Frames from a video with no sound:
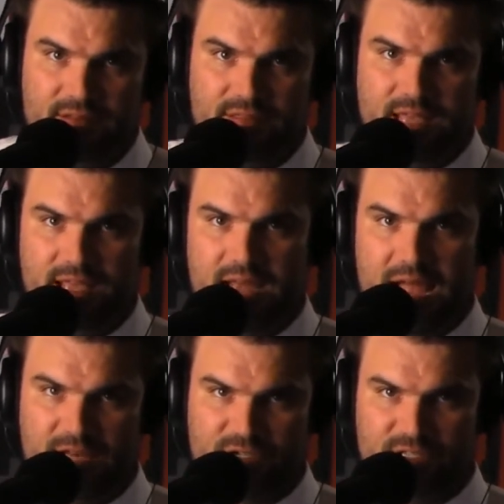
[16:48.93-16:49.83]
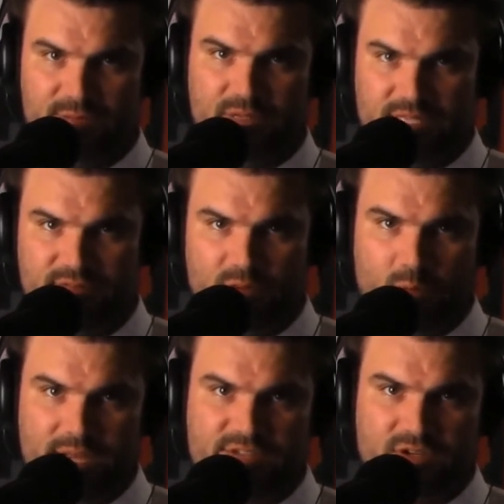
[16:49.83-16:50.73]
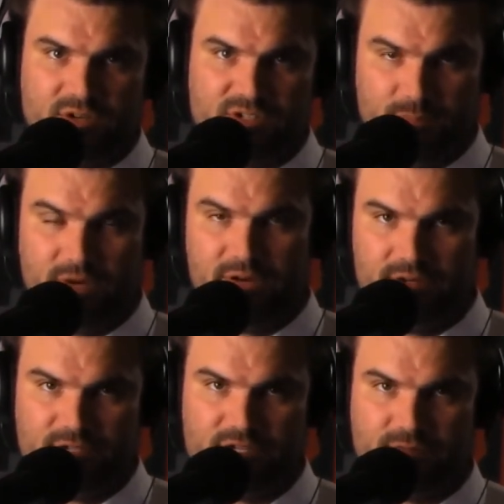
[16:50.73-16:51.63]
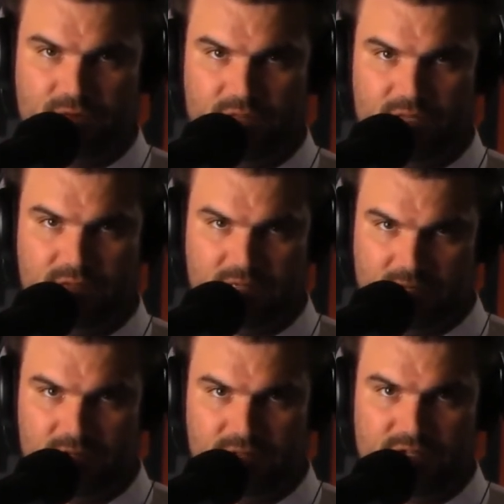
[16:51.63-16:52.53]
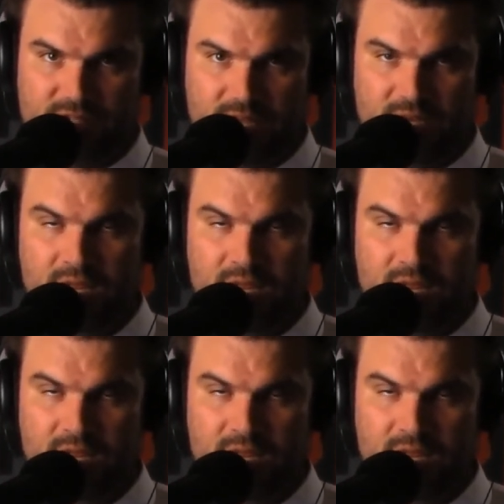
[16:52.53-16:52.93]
than actually believe that whites are superior just for the color of their skin.